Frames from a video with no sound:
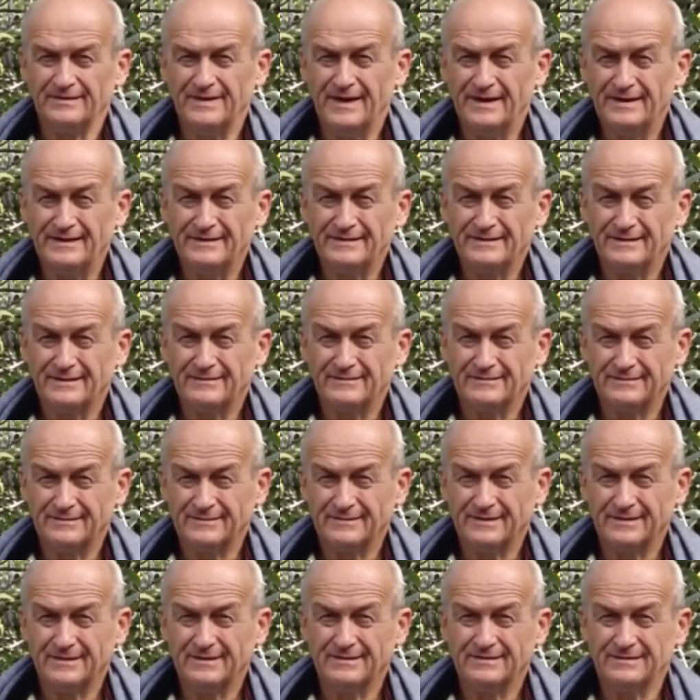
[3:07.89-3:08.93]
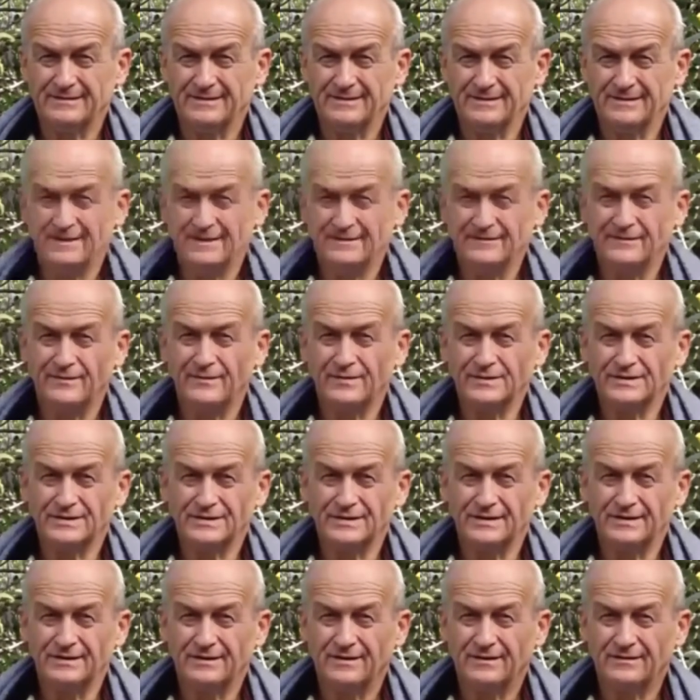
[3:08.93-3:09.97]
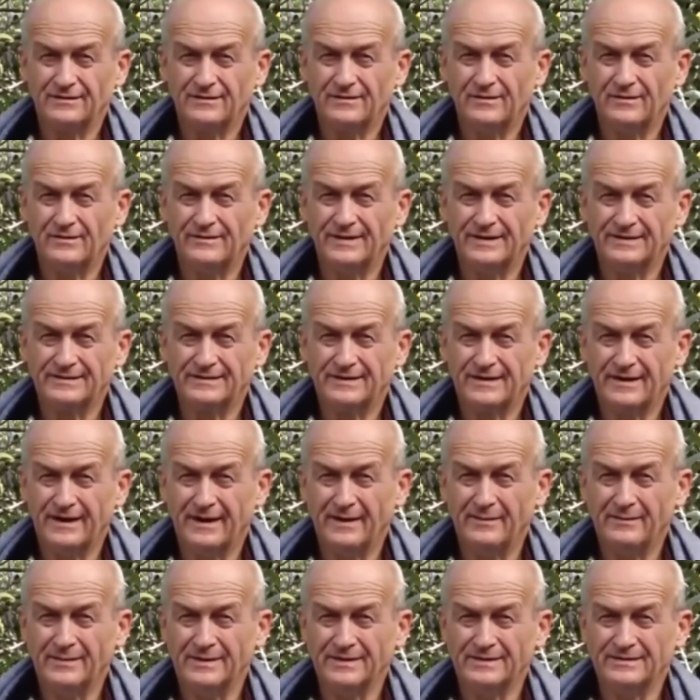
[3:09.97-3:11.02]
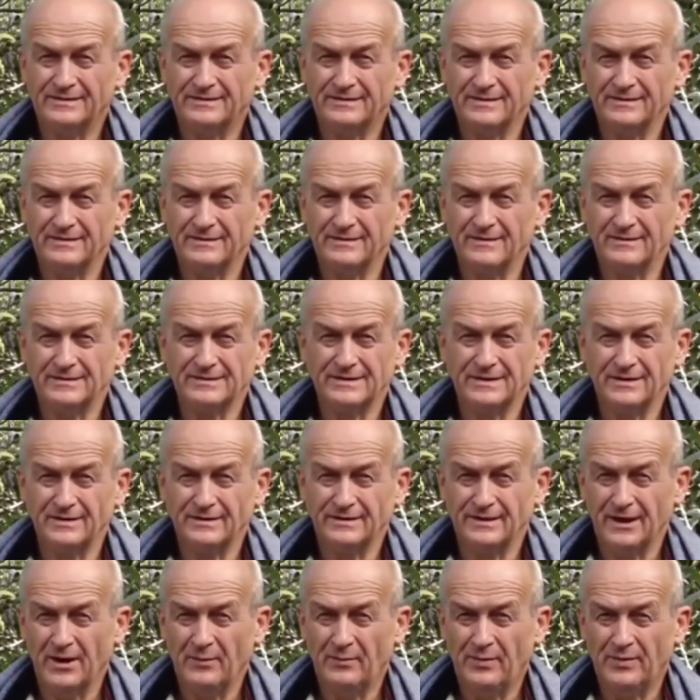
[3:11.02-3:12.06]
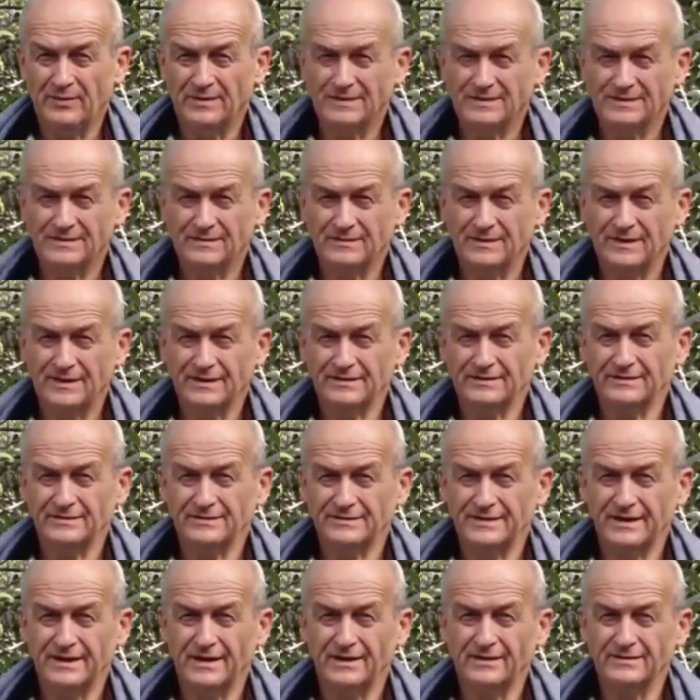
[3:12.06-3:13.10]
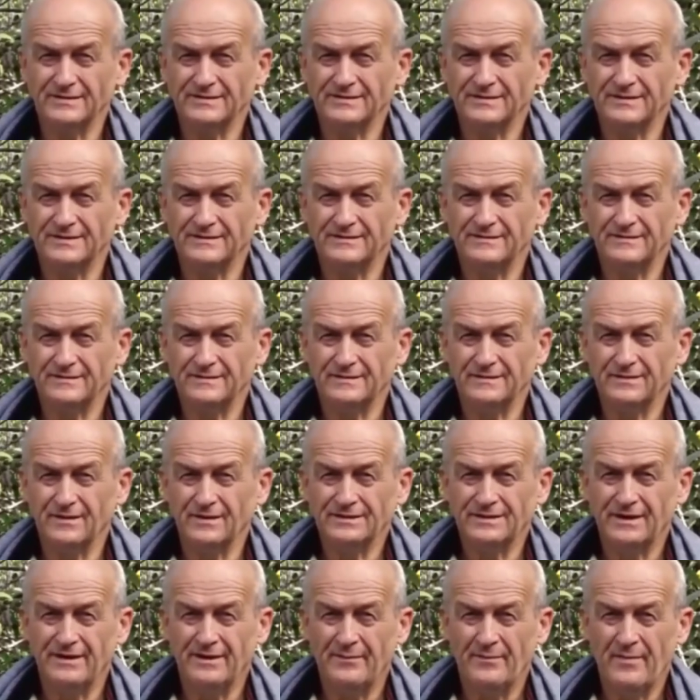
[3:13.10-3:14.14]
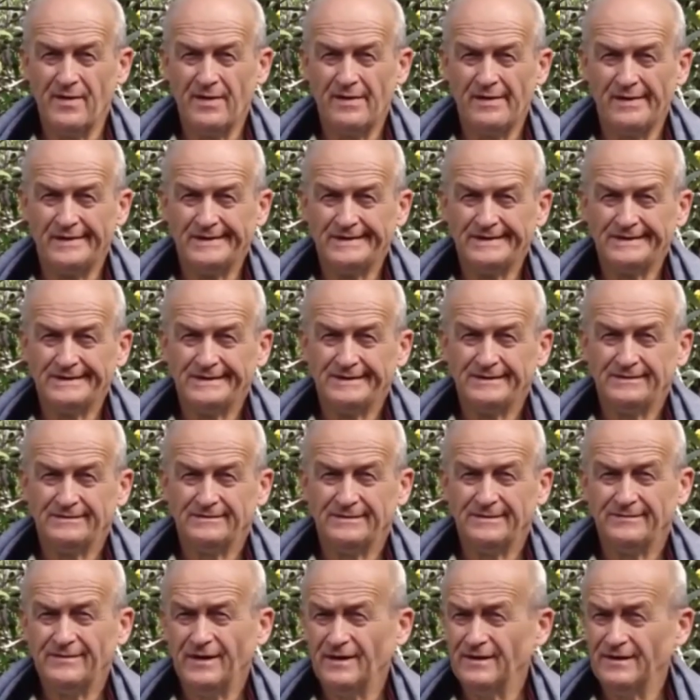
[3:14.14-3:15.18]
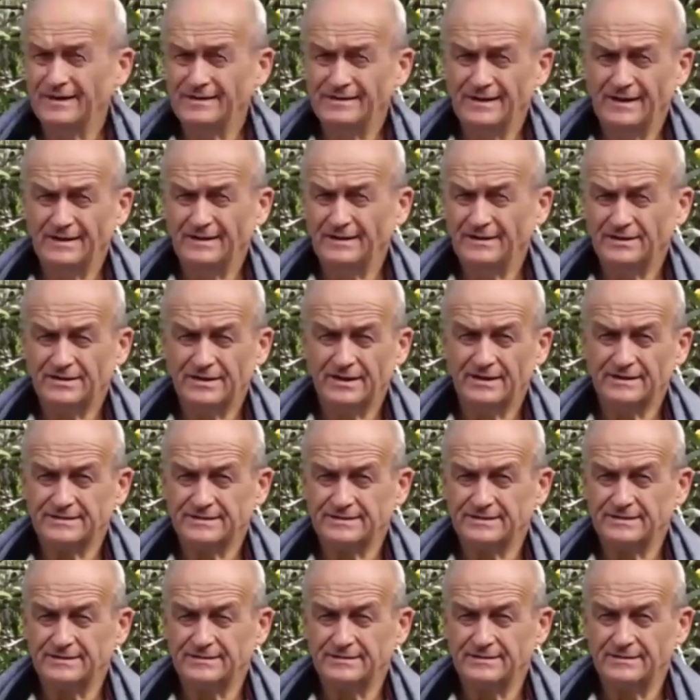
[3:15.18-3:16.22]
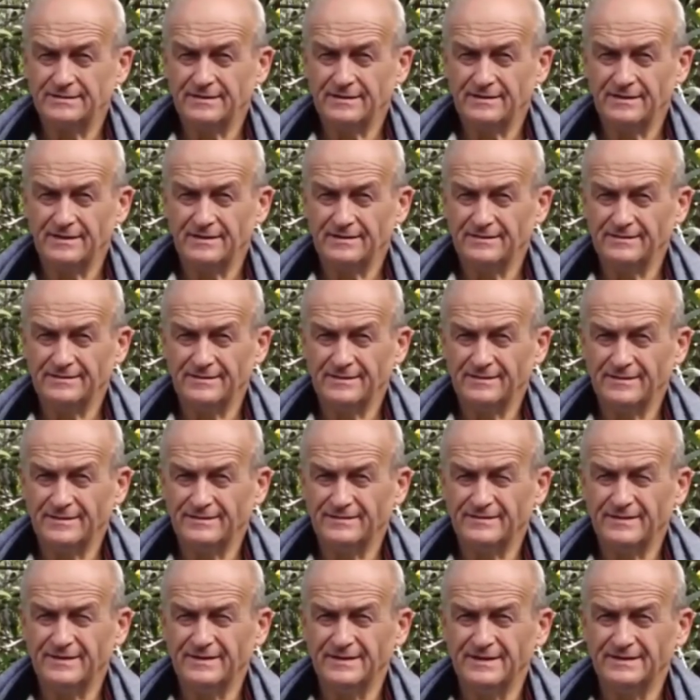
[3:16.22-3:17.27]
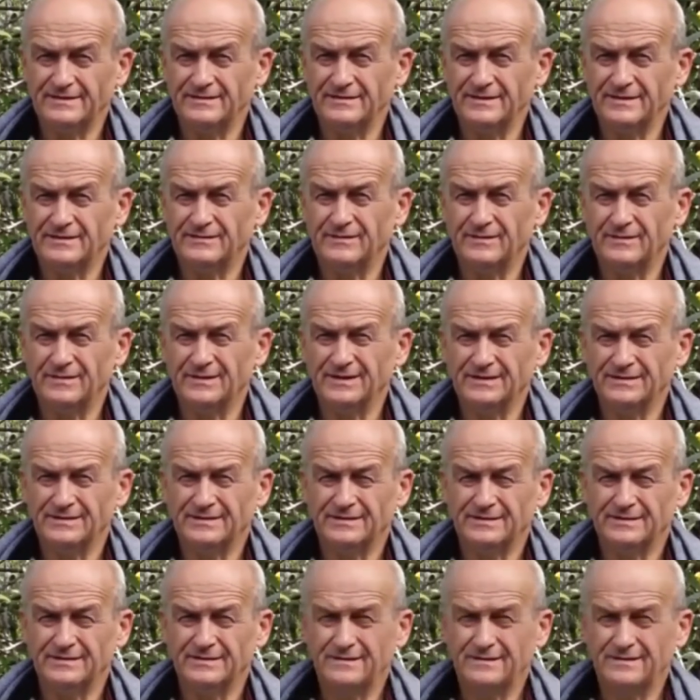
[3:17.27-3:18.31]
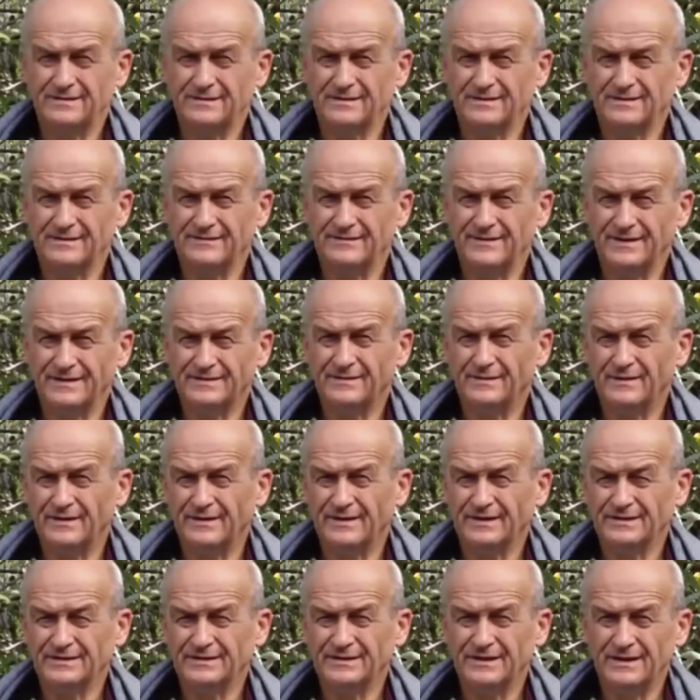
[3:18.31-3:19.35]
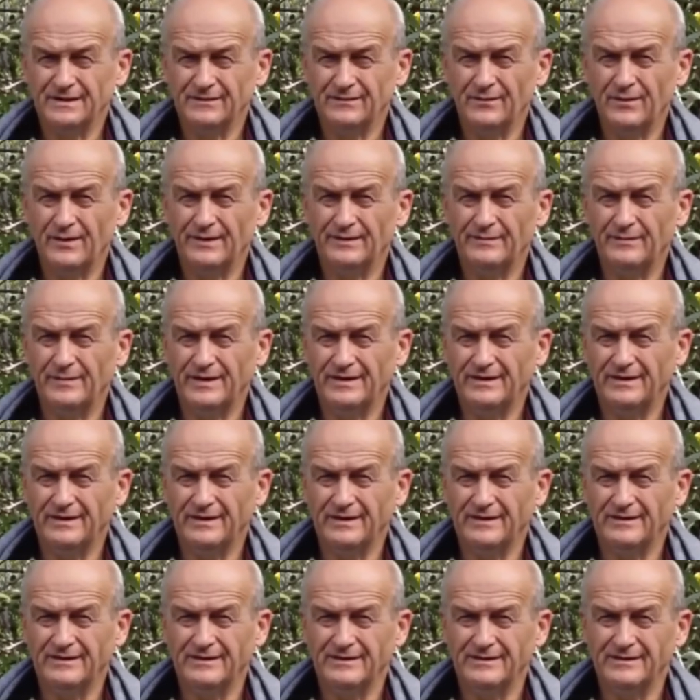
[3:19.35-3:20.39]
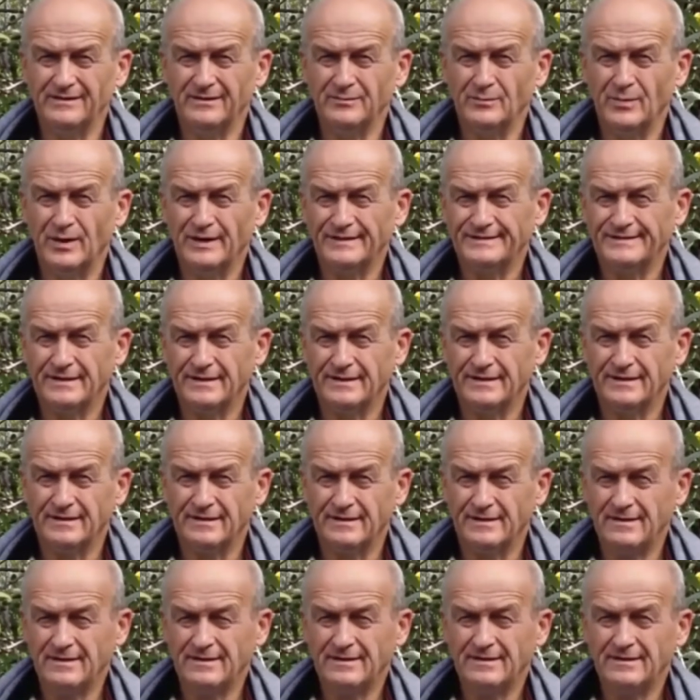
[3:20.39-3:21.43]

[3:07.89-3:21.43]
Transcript: Then unfortunately COVID came and locked down airports, so I had to stay outside for a long time. We were in daily chats and I was very trustful and faithful that she would be on my side.